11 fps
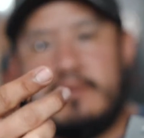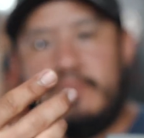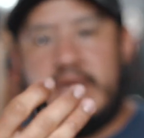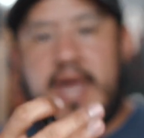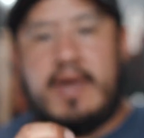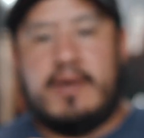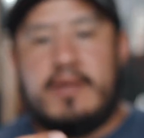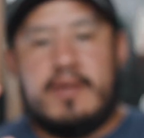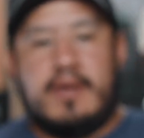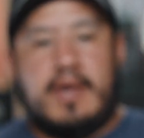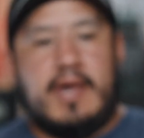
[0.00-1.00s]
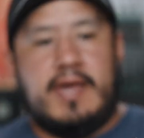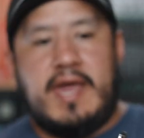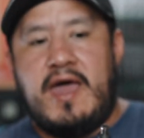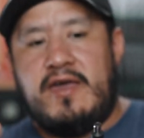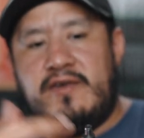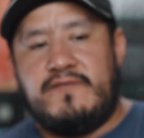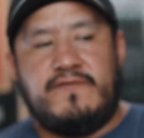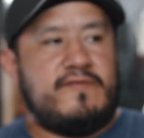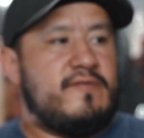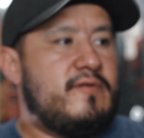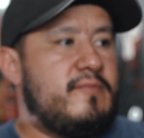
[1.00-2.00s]
But yeah, I have
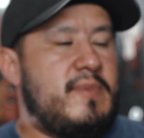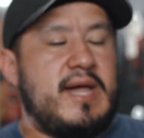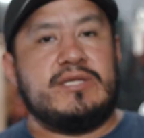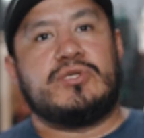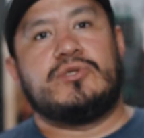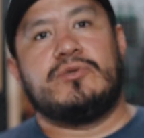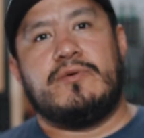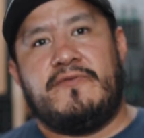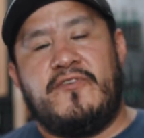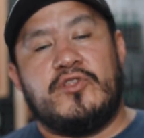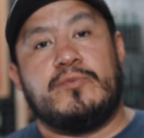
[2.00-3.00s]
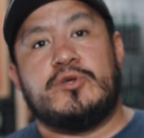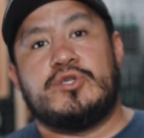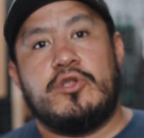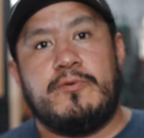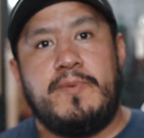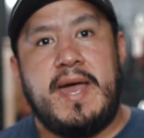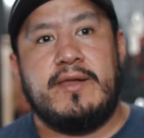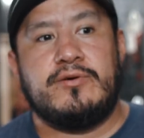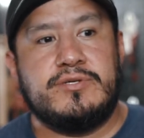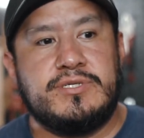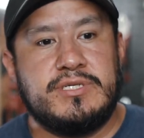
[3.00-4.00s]
my foldable solar
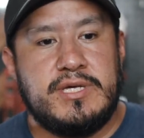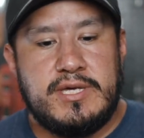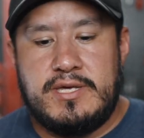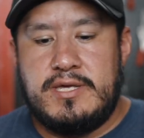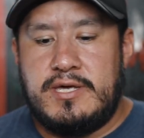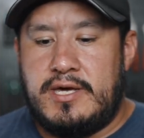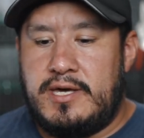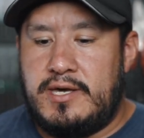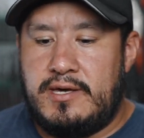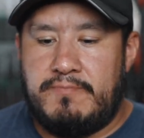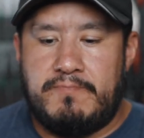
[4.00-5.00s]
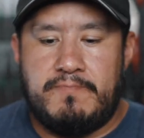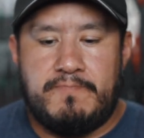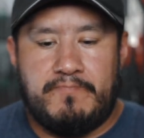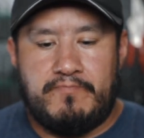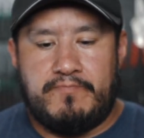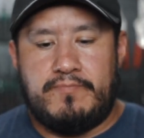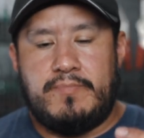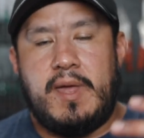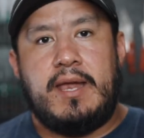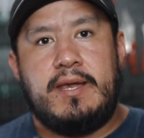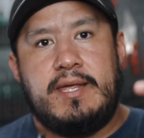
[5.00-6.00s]
panels, and
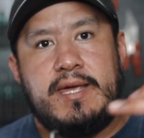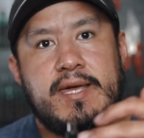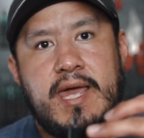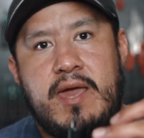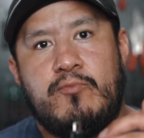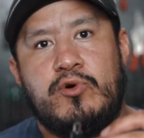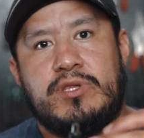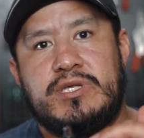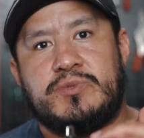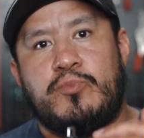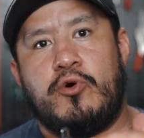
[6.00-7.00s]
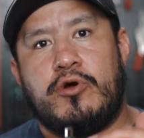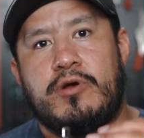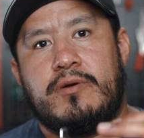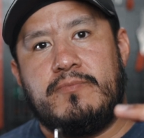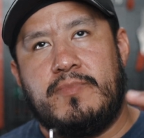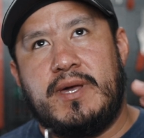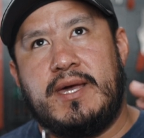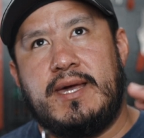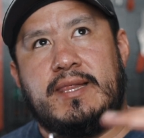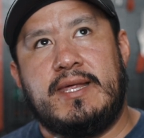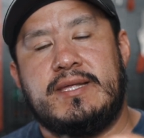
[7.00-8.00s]
it came with this port
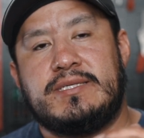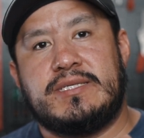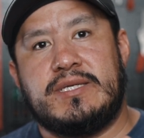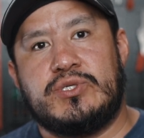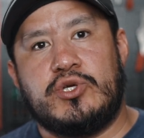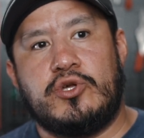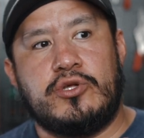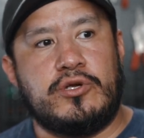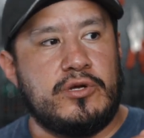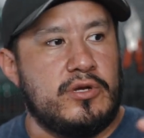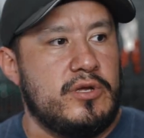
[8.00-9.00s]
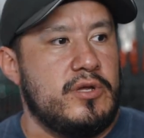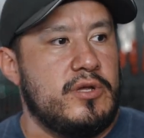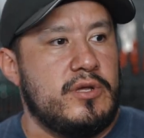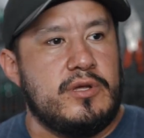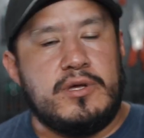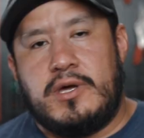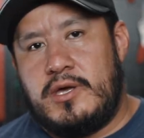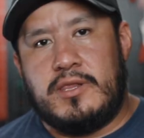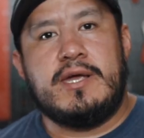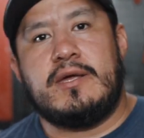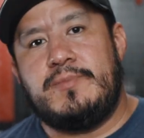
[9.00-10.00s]
by Lensun Solar.
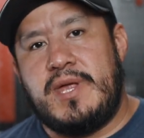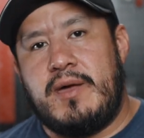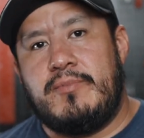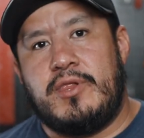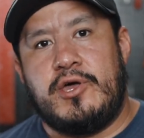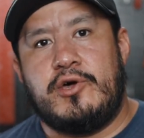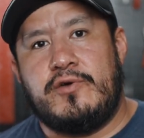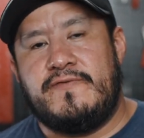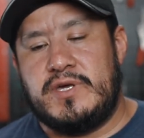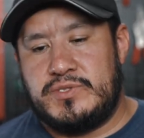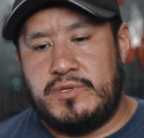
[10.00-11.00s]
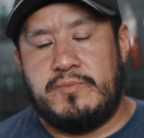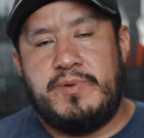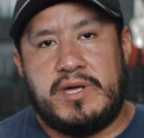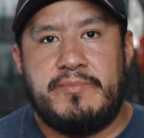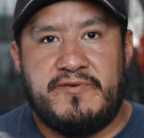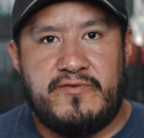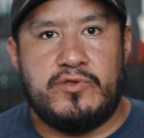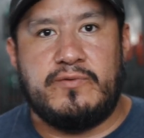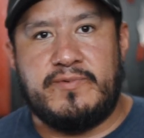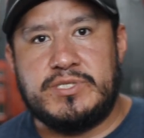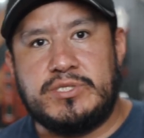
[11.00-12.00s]
I'll link them down below if you guys want to pick up a
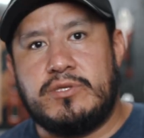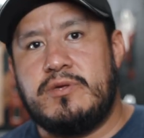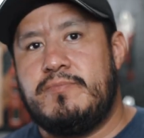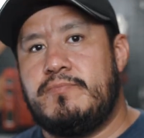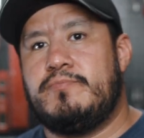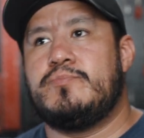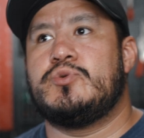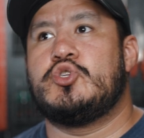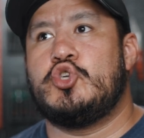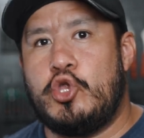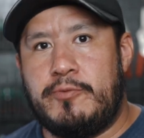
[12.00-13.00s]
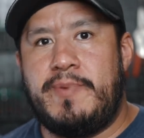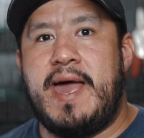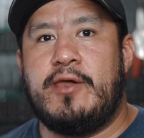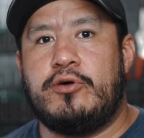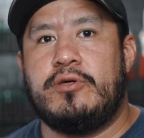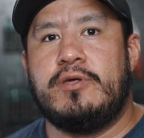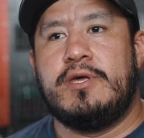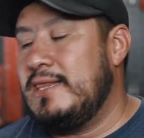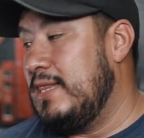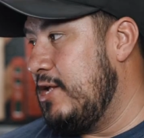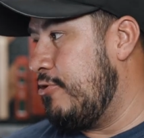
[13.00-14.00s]
foldable solar panel. I
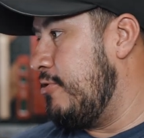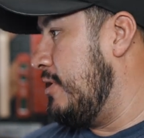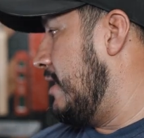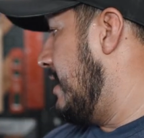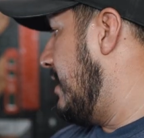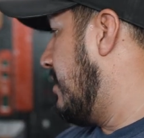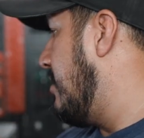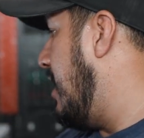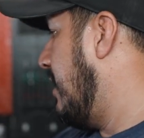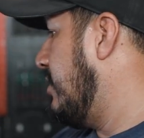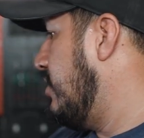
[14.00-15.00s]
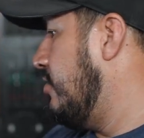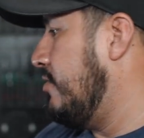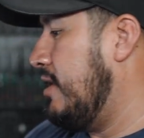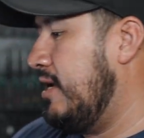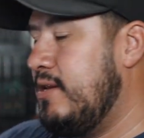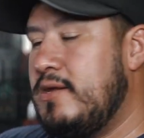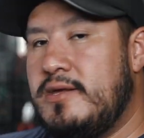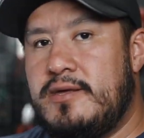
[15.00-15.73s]
literally got the unit,